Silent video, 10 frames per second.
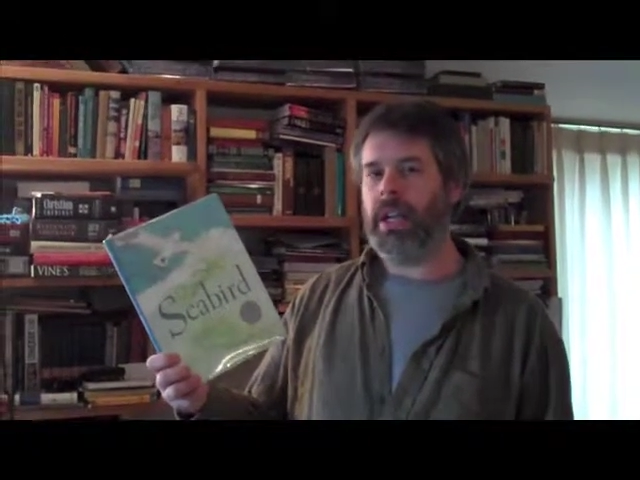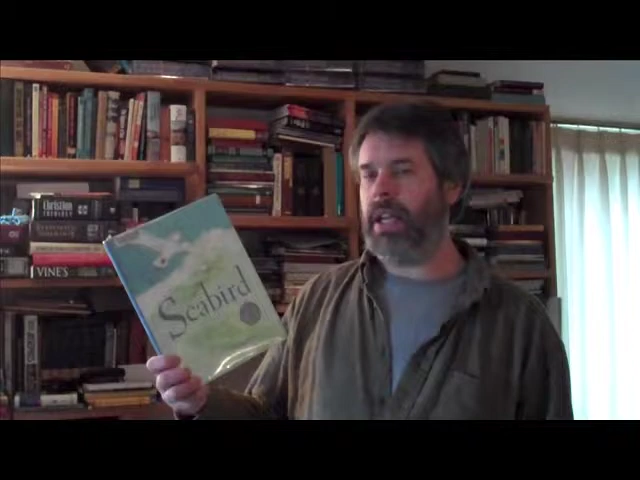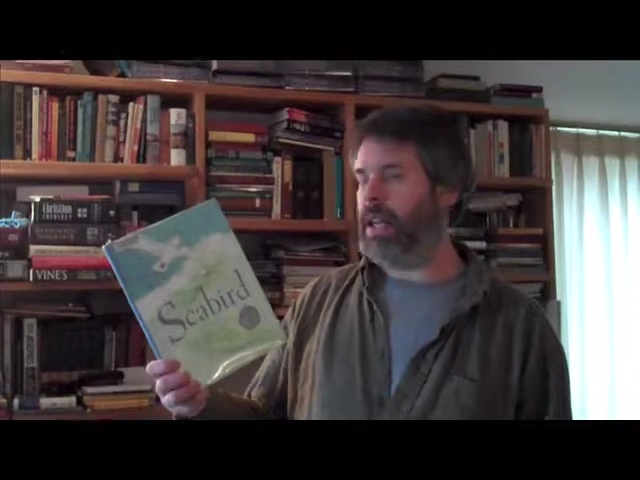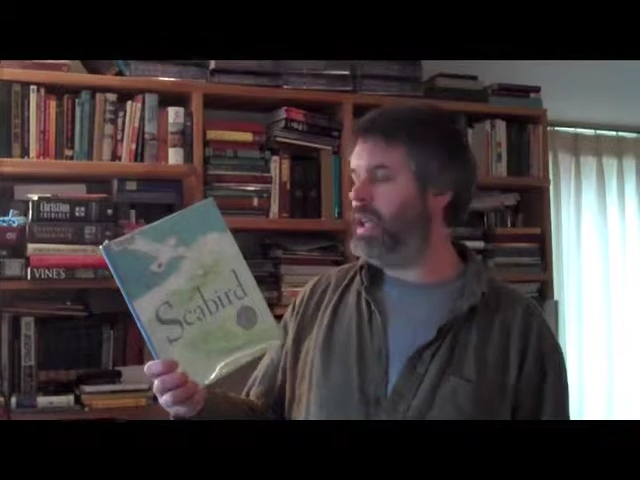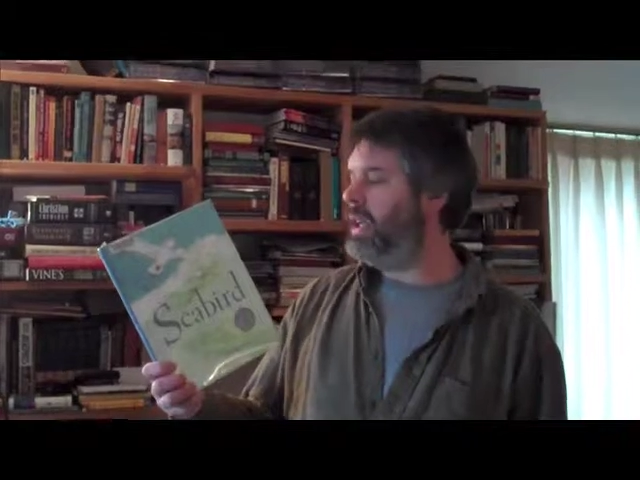
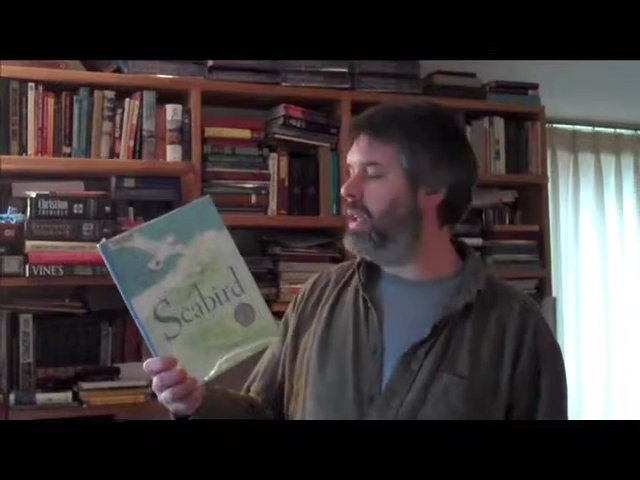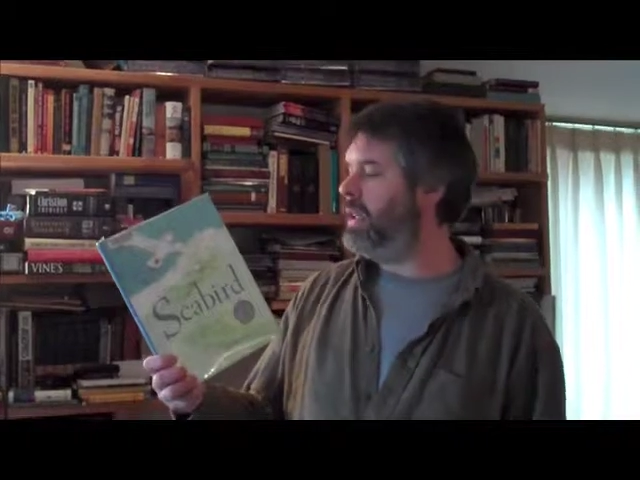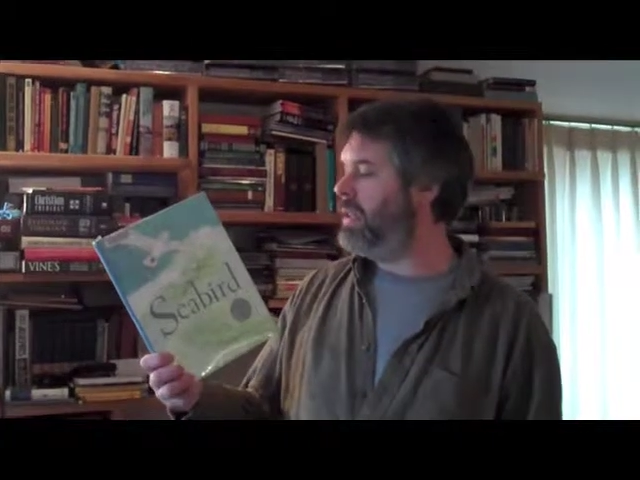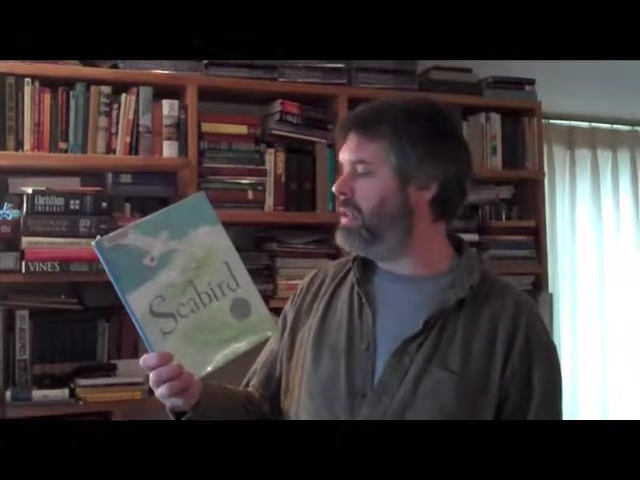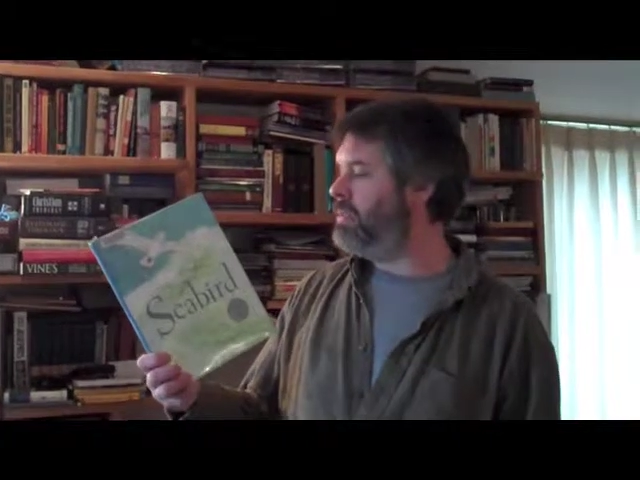
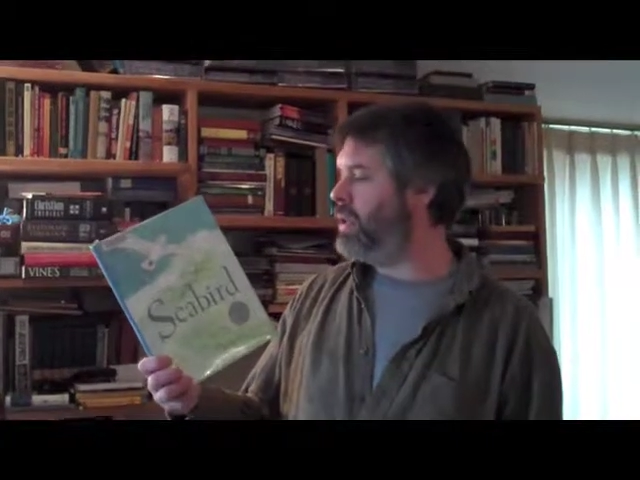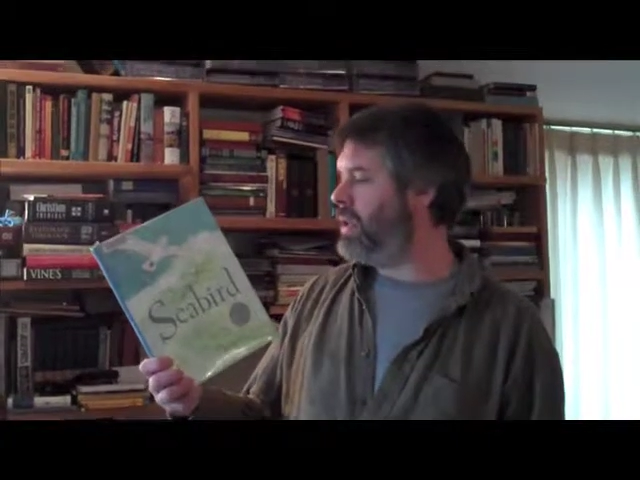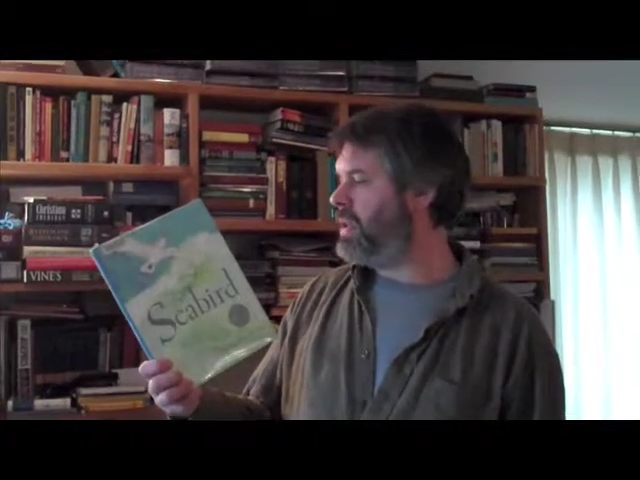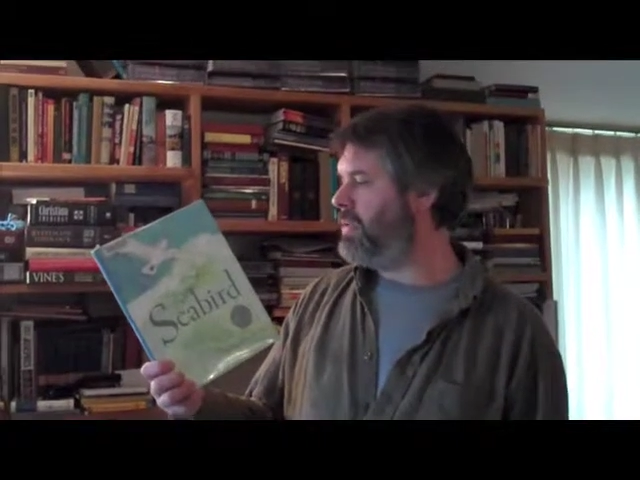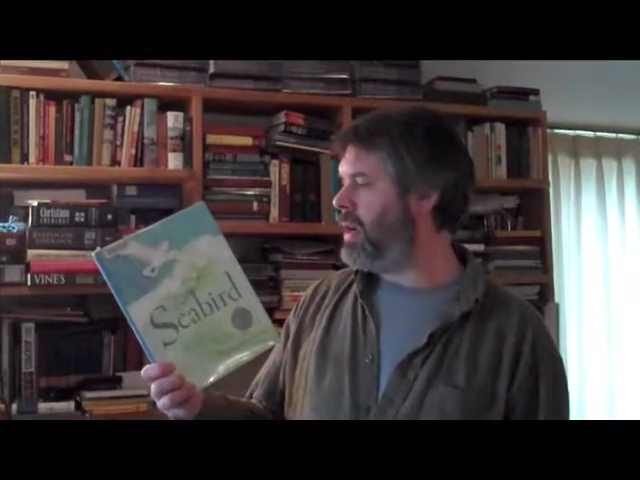And this book
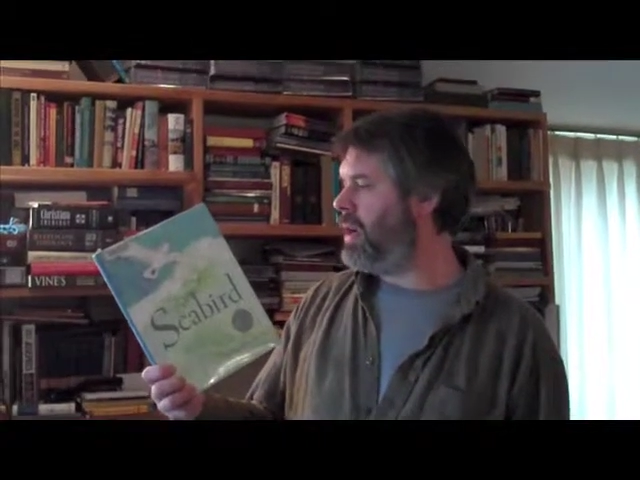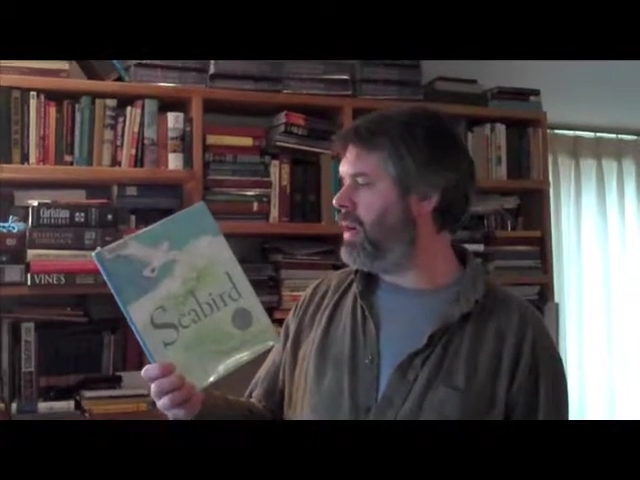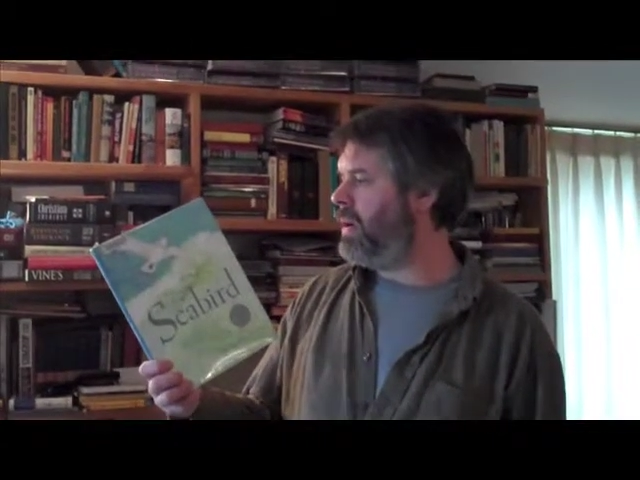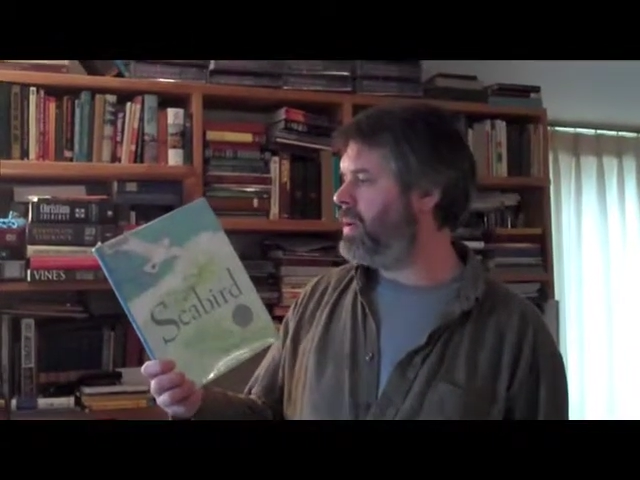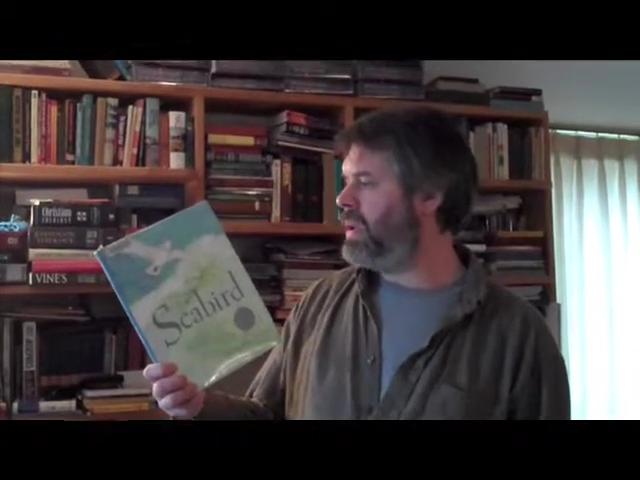is
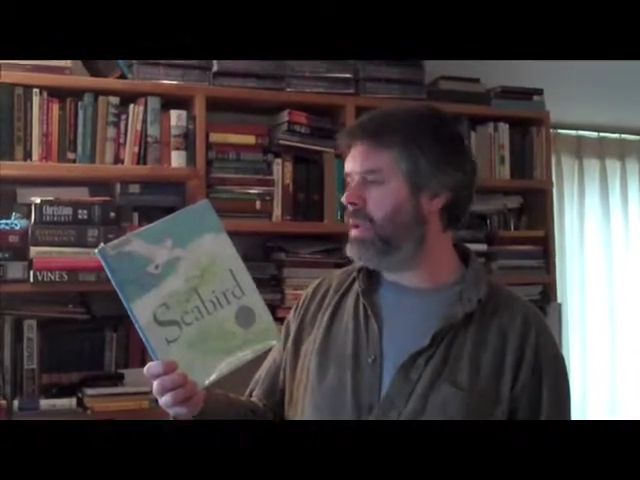about